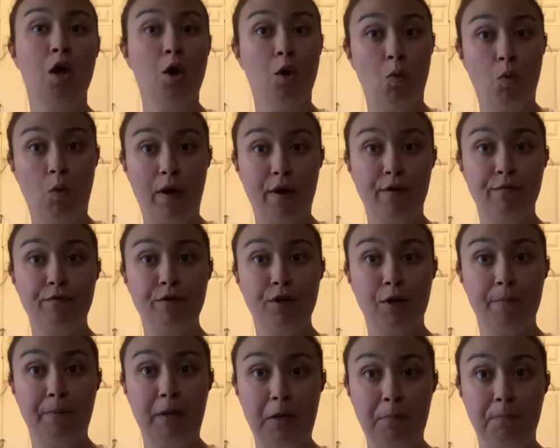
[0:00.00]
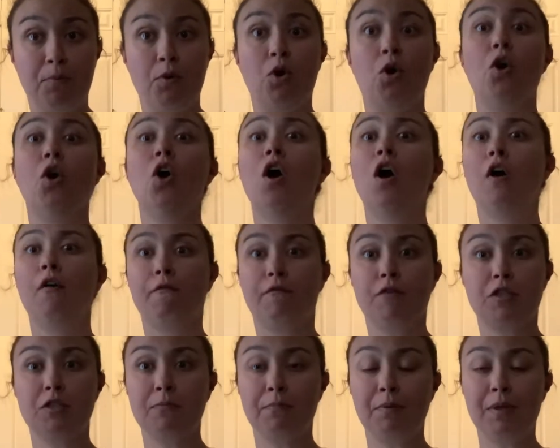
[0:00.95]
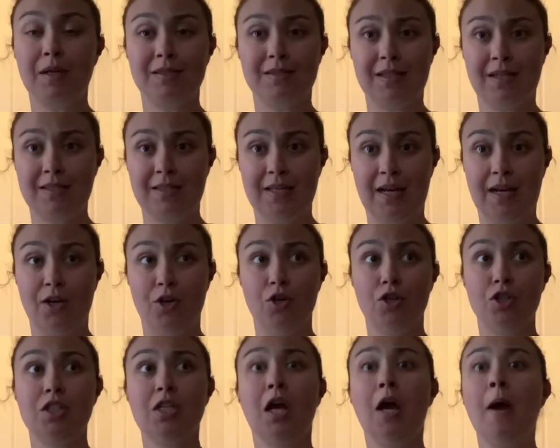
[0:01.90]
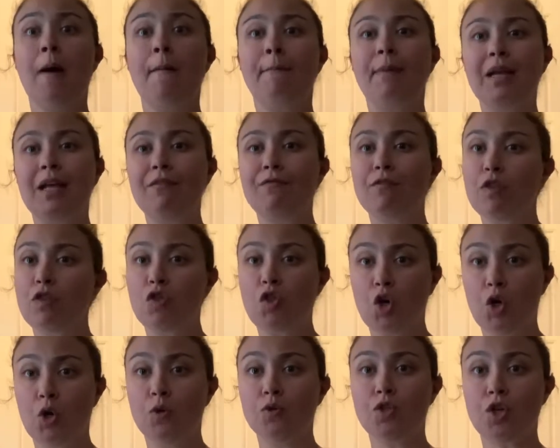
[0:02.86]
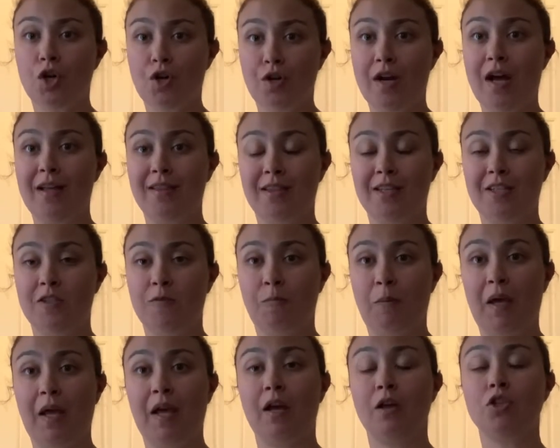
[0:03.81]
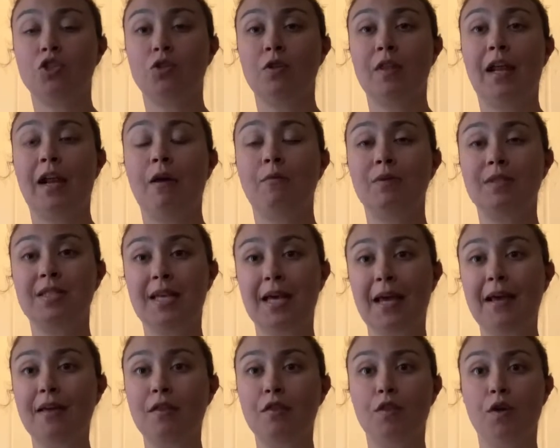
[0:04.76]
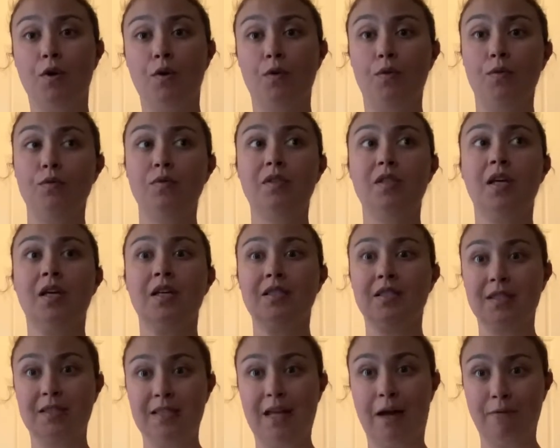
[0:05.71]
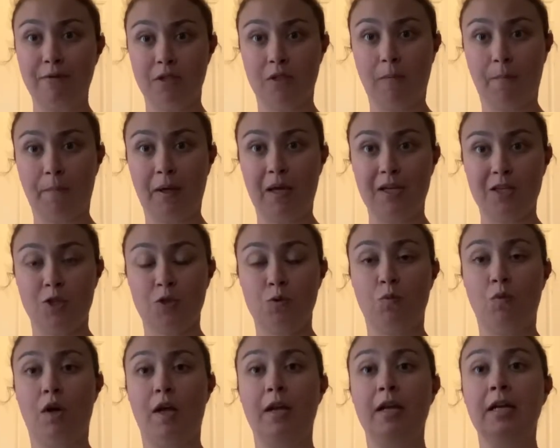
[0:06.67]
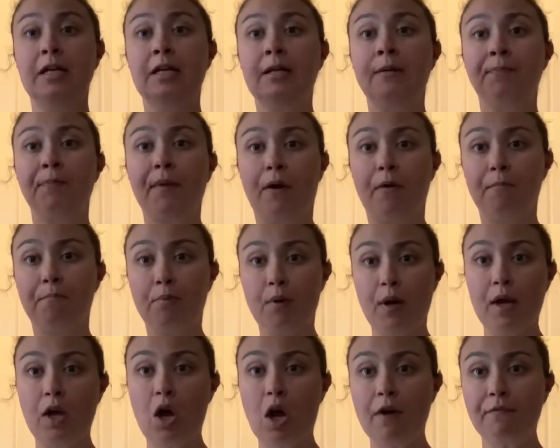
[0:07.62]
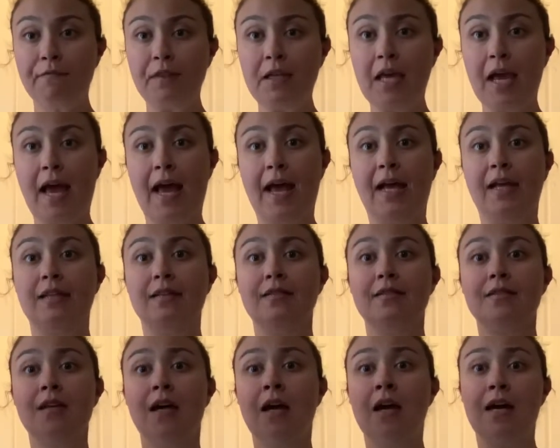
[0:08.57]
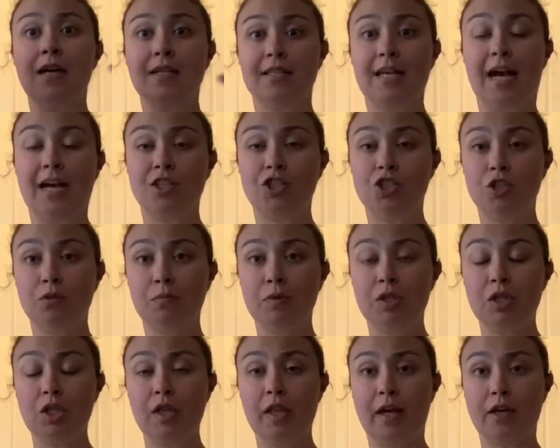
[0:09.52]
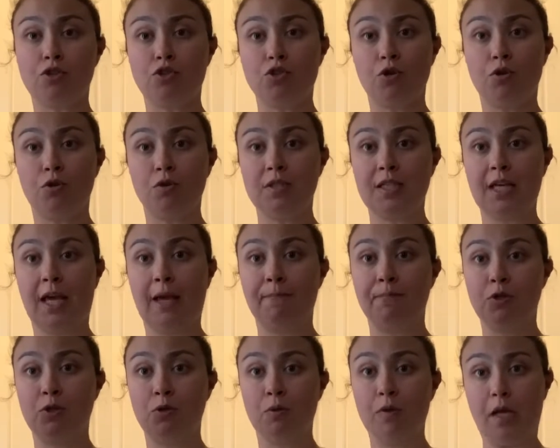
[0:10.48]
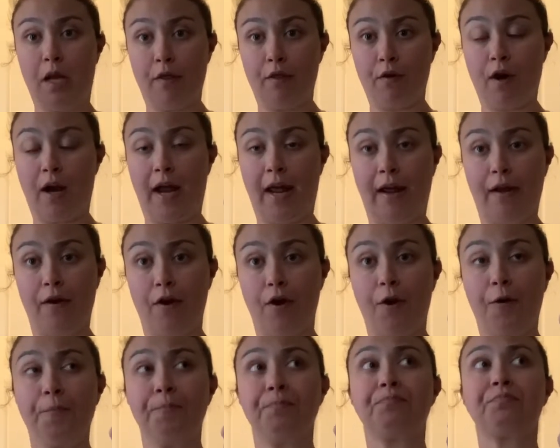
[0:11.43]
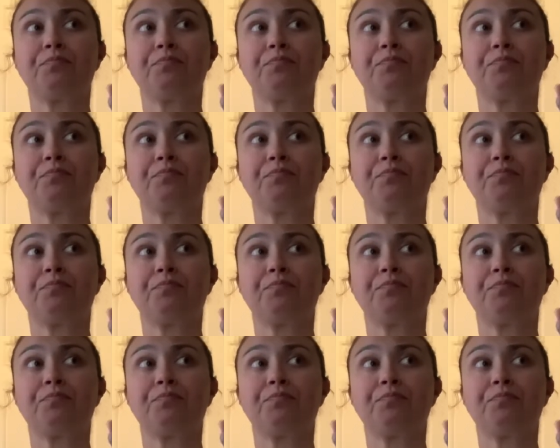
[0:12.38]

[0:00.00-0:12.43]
one of their people for some plus size hangers. But even those are not this big. So then I would take those, since that was the biggest one, I would break off the ends, attach them with electrical tape to another hanger,